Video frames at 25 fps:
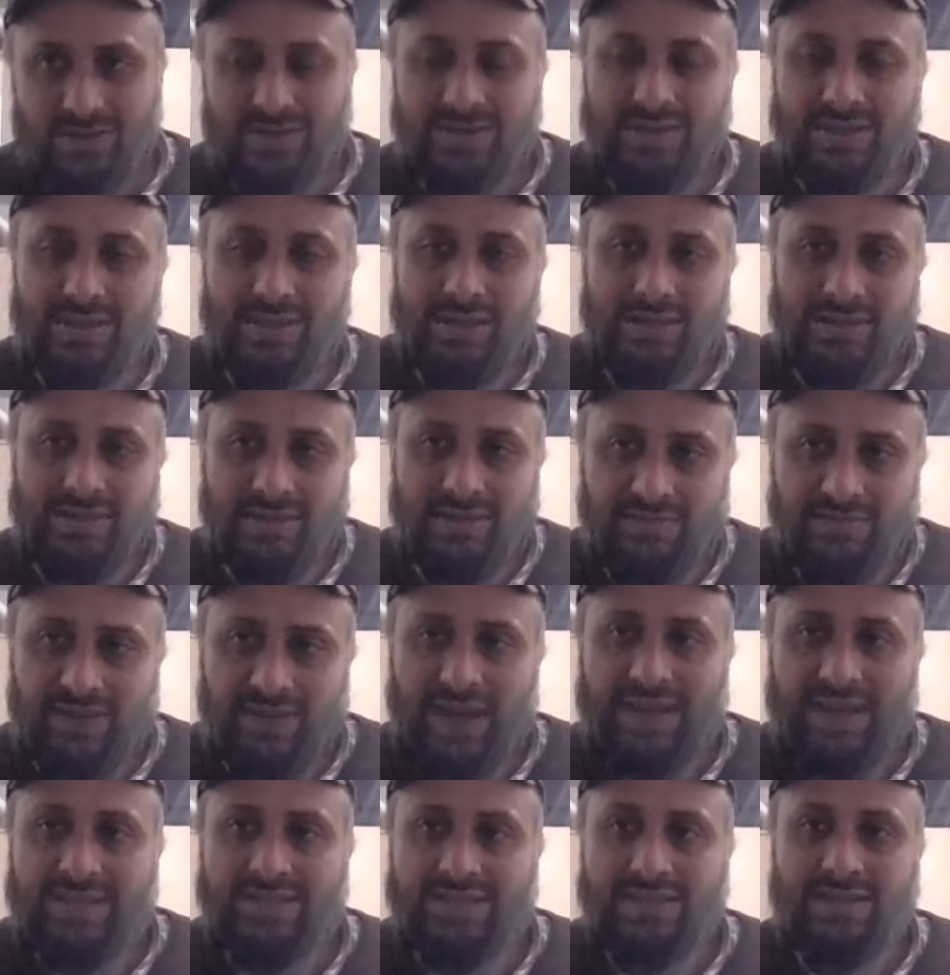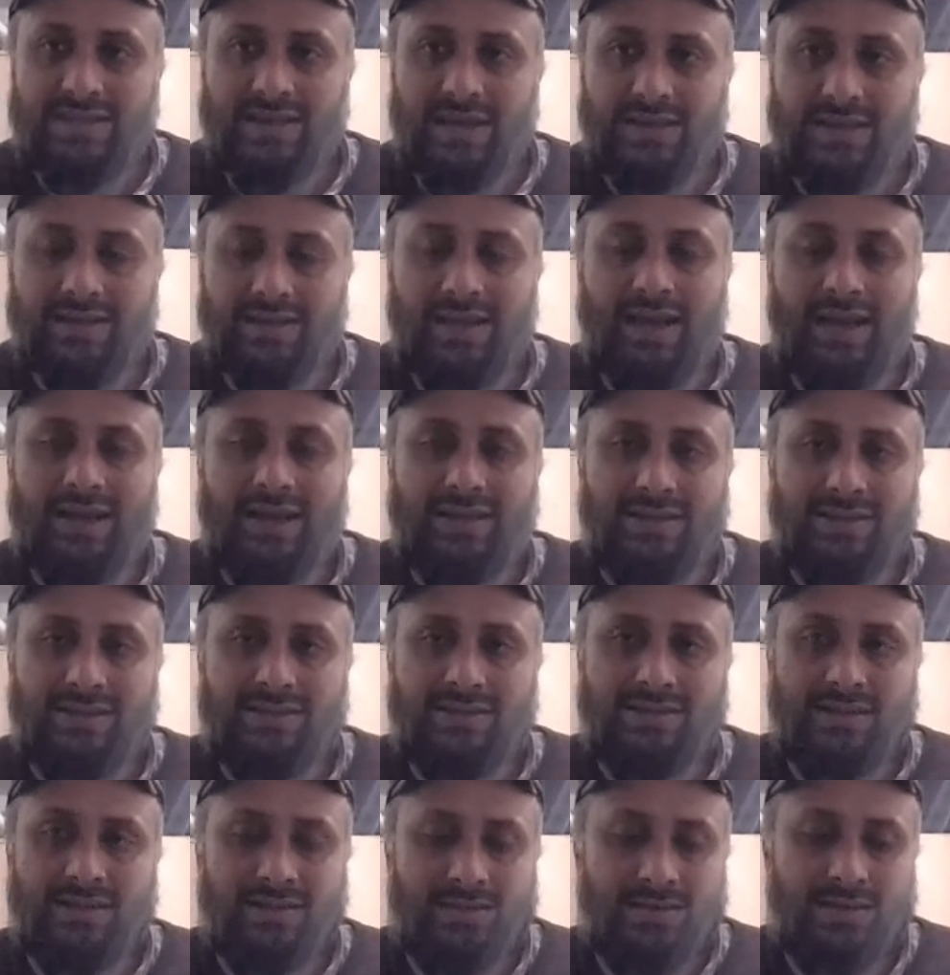is a vaccine like that in the
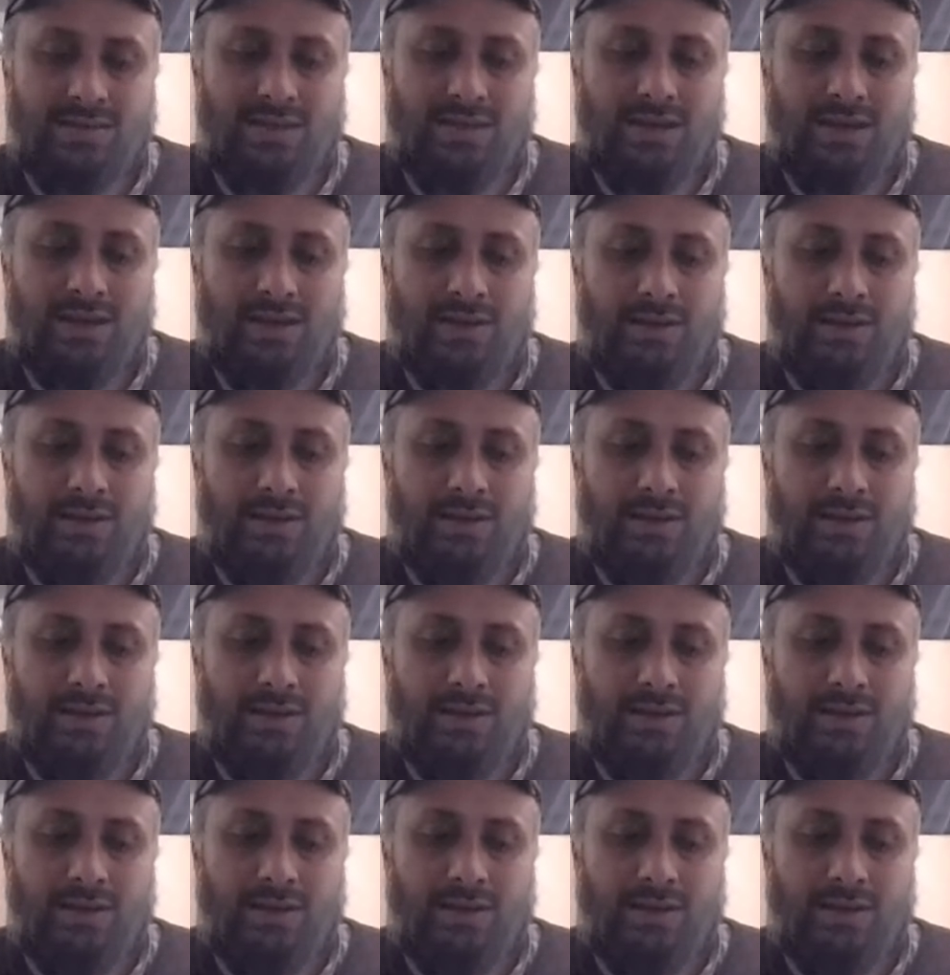sense that